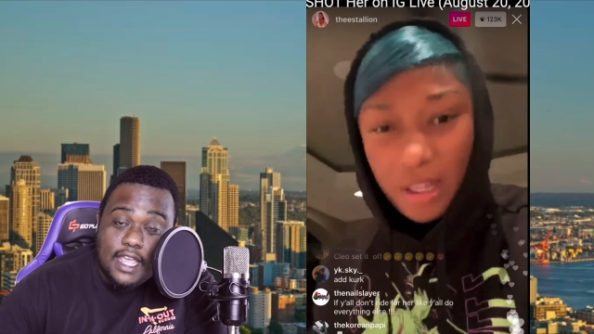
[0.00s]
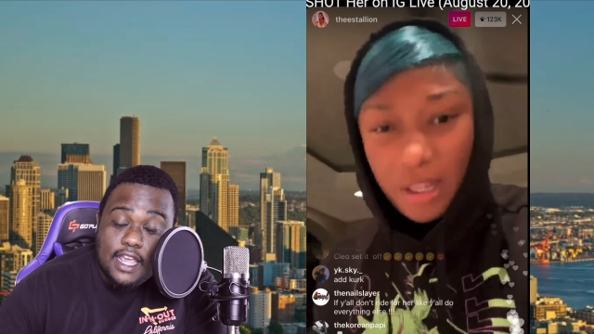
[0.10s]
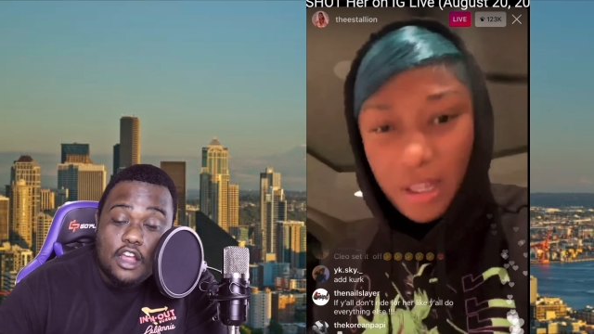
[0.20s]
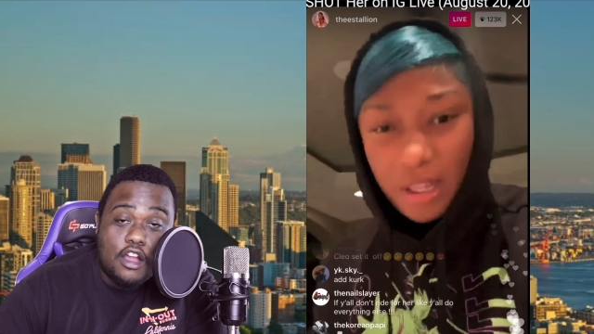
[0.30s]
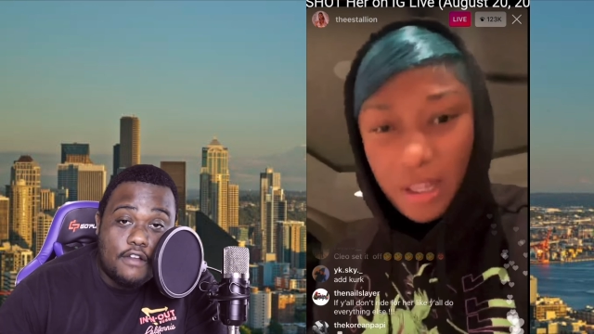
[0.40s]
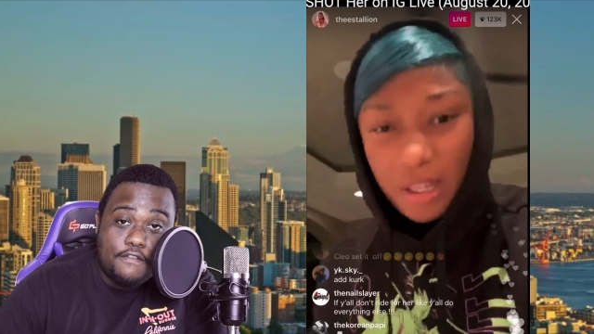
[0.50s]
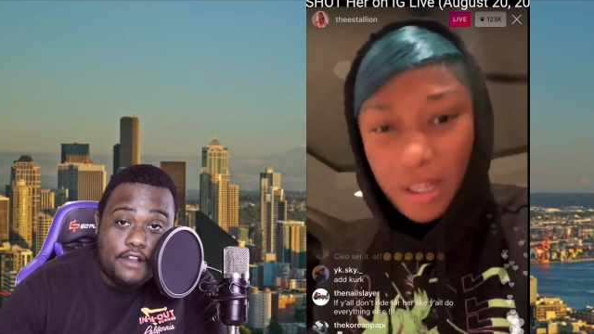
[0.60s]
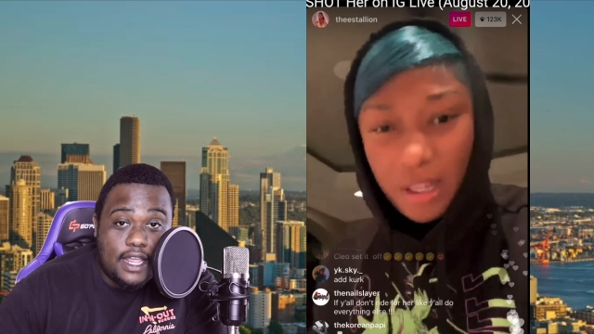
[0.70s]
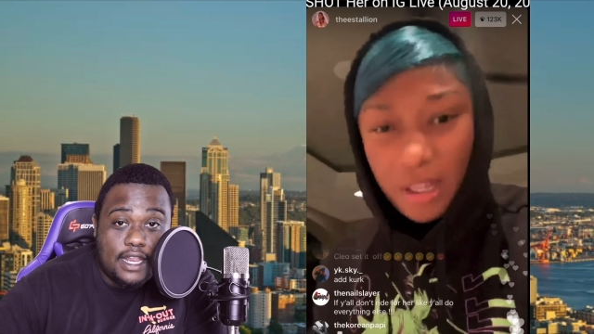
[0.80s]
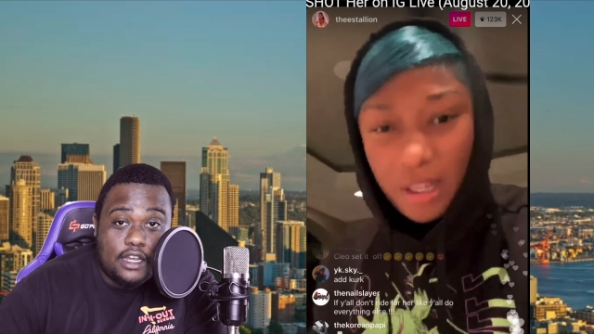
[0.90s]
Speaker 1: and her
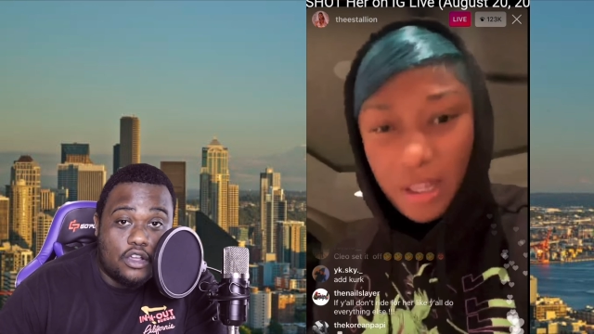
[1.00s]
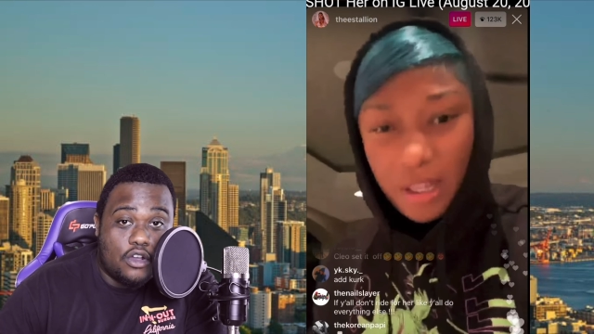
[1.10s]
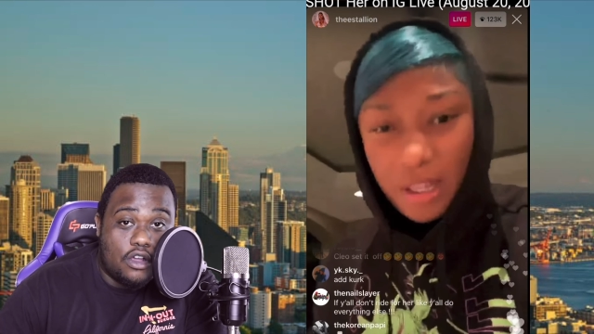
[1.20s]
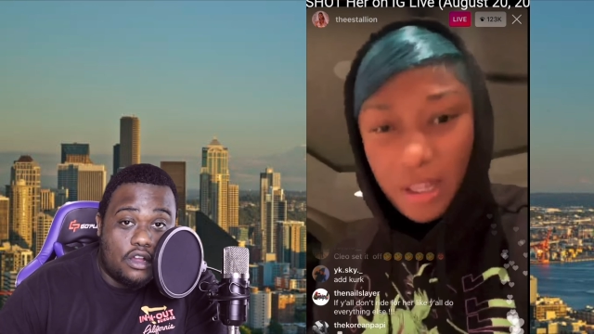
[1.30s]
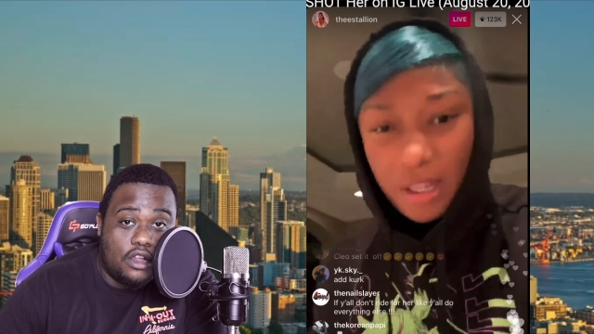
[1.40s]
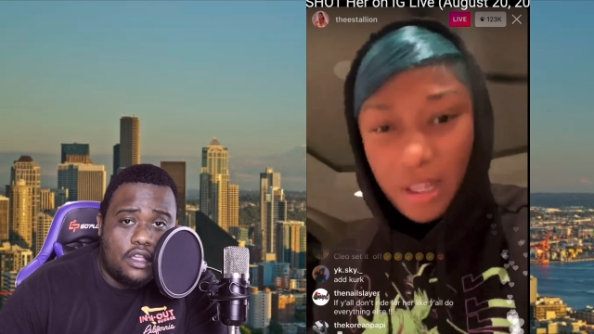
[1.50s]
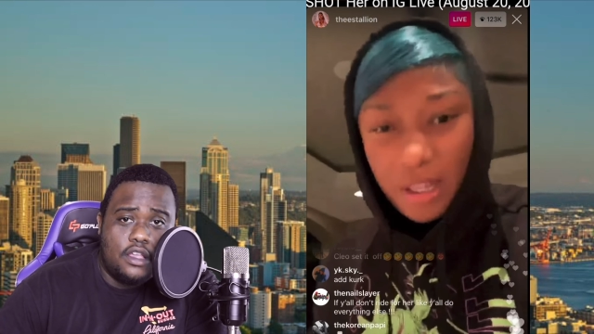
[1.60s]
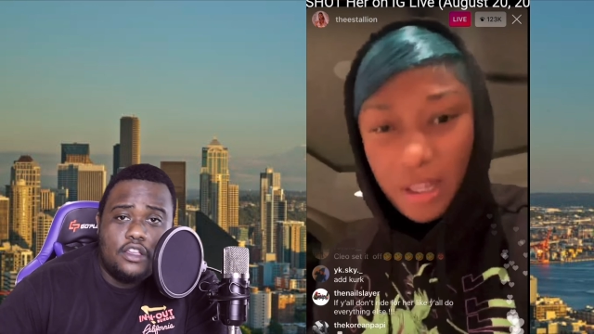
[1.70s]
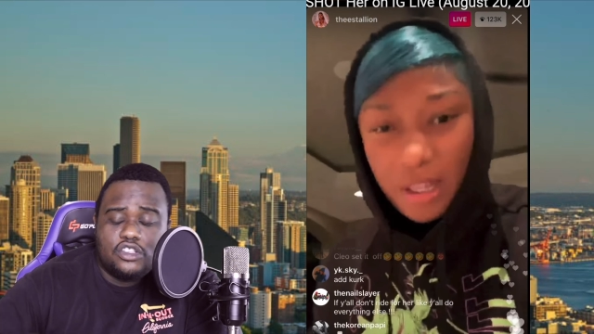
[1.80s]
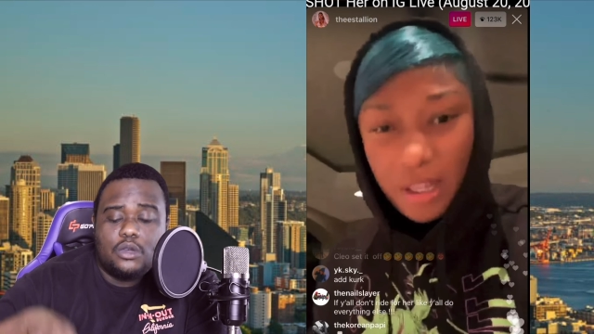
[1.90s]
friend in the car.
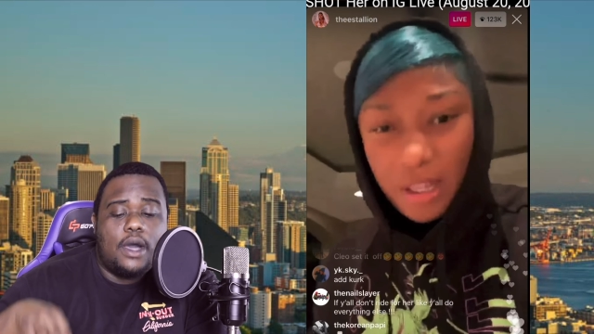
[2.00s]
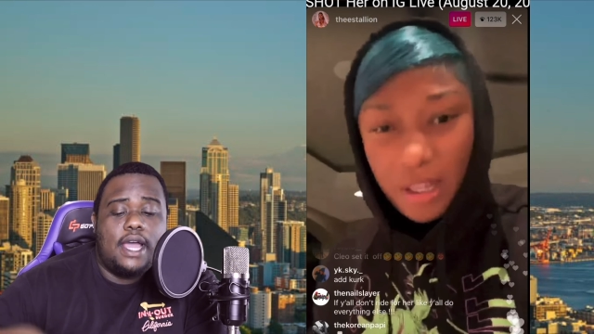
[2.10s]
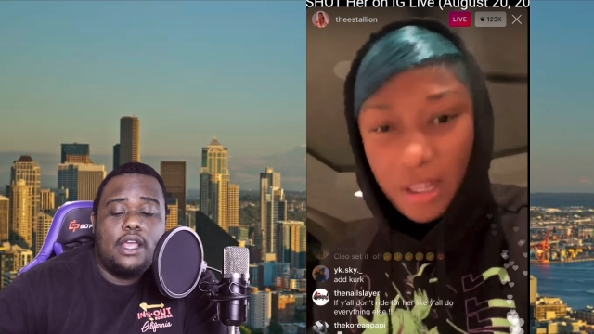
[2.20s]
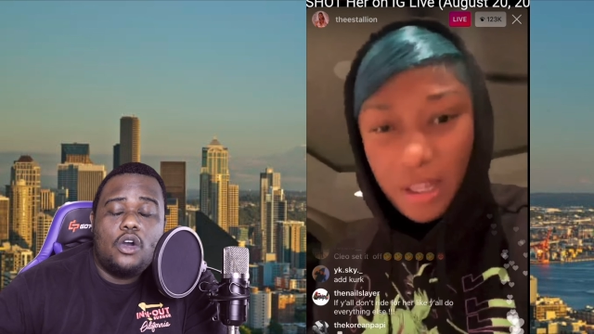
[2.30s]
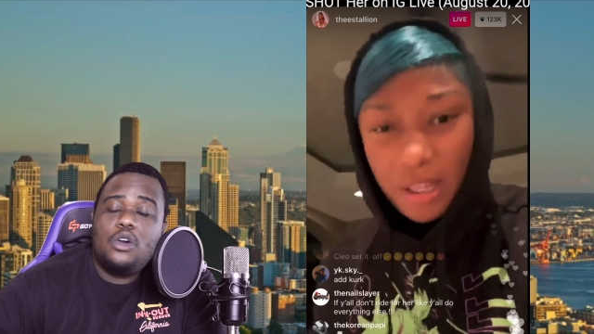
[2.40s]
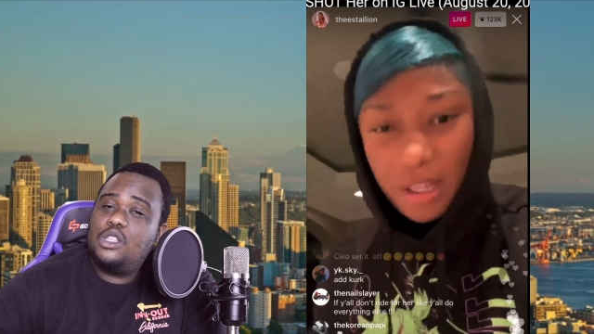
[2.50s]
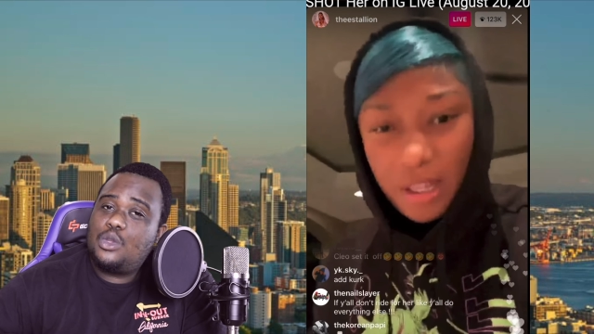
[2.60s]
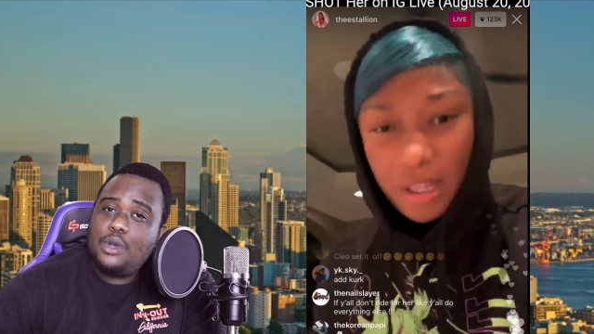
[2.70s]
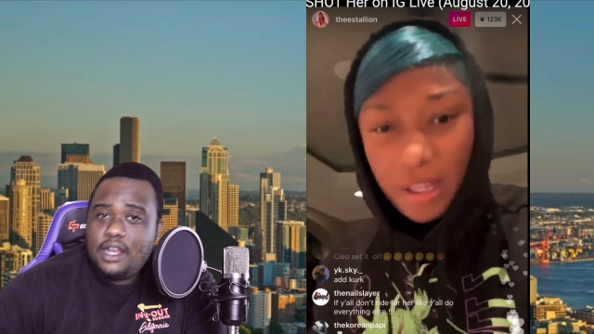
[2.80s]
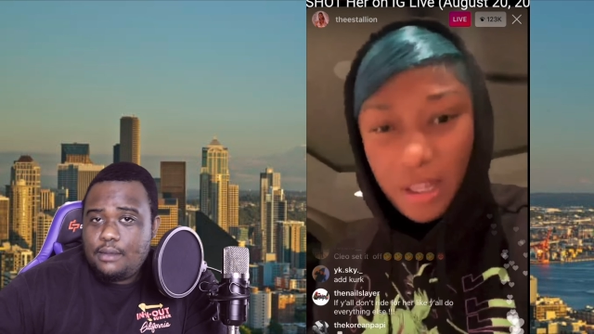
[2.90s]
So why did all
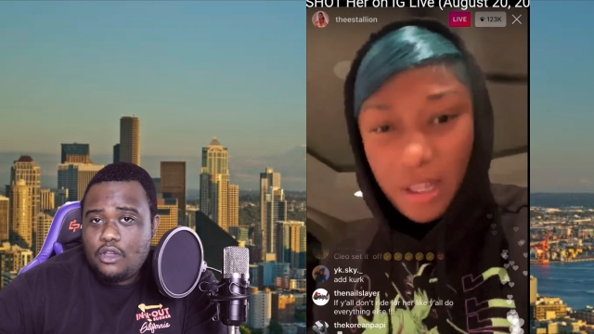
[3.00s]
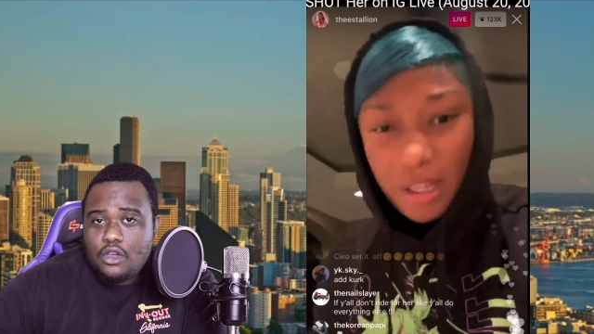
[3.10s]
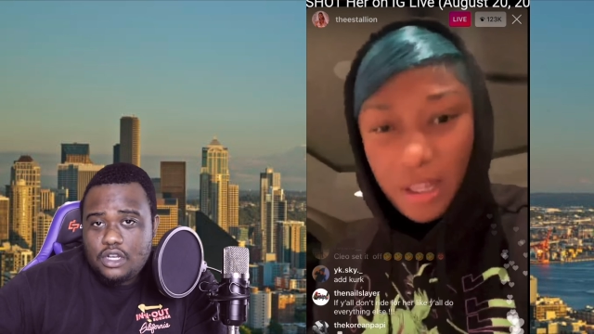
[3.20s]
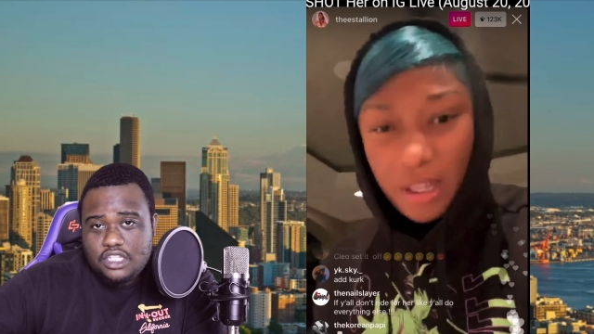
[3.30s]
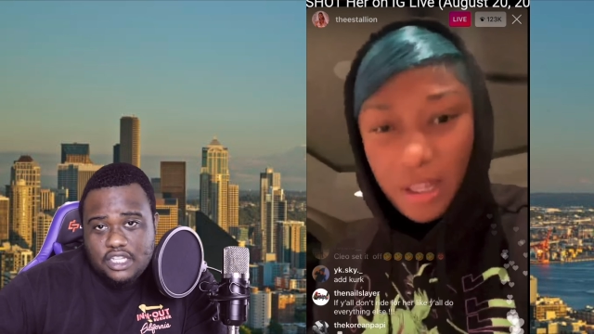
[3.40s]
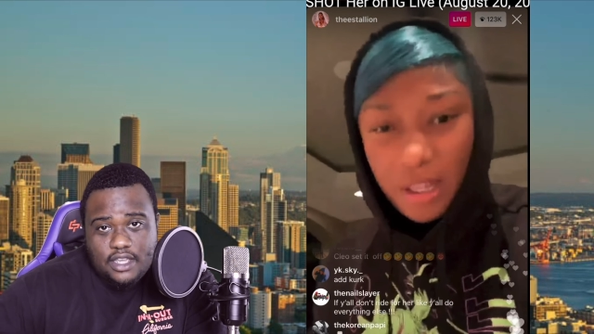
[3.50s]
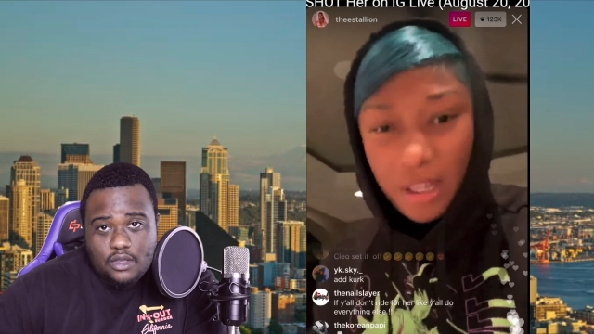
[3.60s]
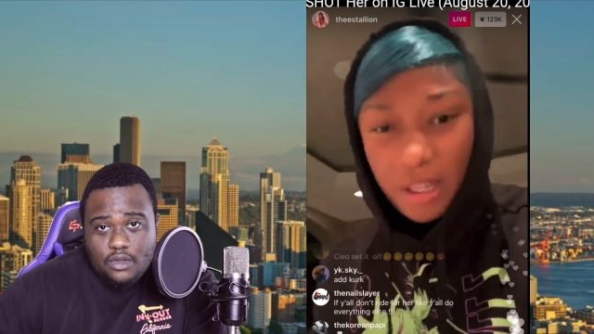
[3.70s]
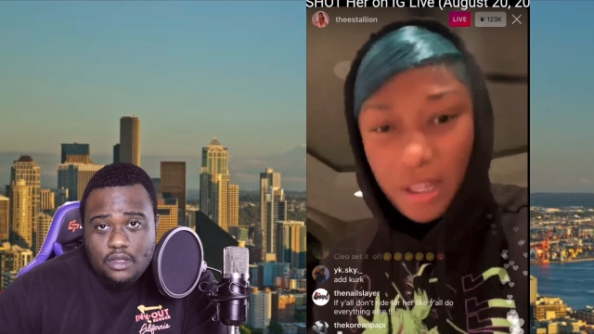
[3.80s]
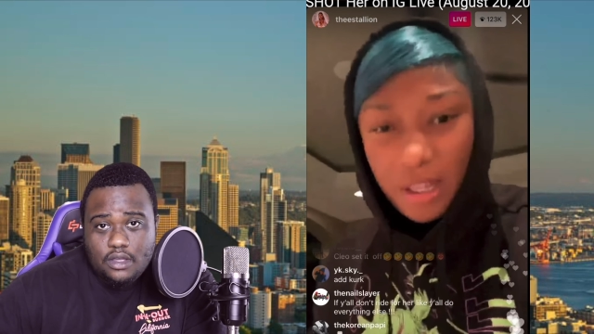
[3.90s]
three of them go to jail?